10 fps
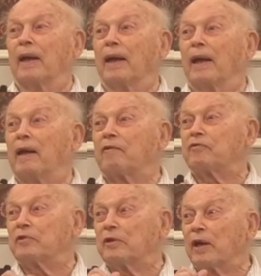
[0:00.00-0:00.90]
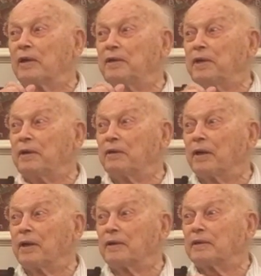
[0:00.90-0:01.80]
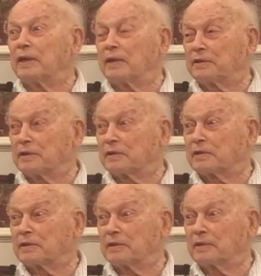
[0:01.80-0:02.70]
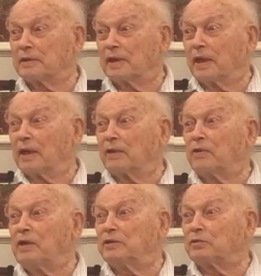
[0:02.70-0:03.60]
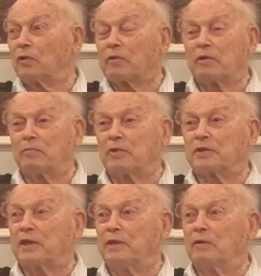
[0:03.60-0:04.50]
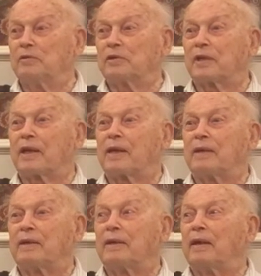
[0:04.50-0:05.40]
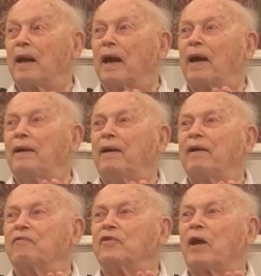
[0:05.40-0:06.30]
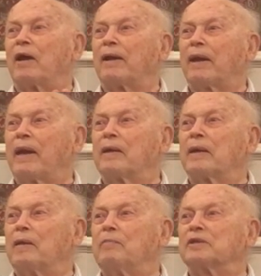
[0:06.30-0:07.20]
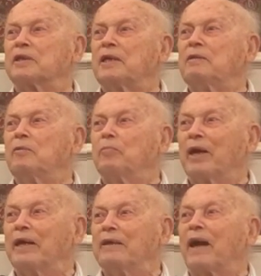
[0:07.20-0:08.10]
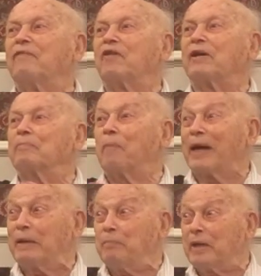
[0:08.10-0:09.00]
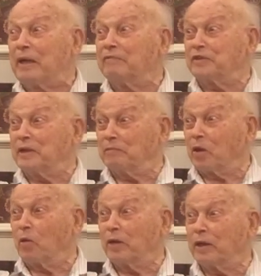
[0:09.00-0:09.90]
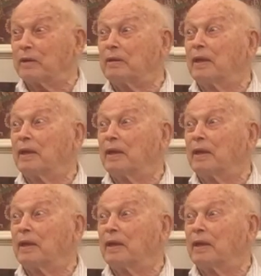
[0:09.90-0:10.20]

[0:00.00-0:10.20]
After a year in Texas, these northern mosquitoes, I have not had a mosquito bite. I've had them bite me. I've seen them go in.